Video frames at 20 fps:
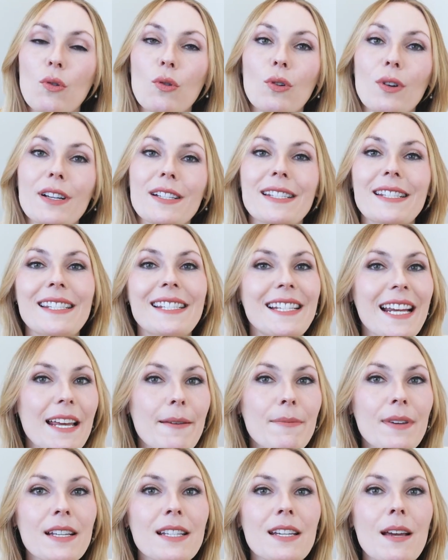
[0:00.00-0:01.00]
or a
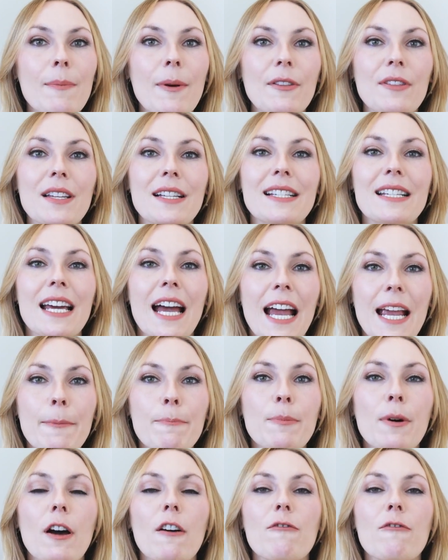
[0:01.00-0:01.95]
statement about the type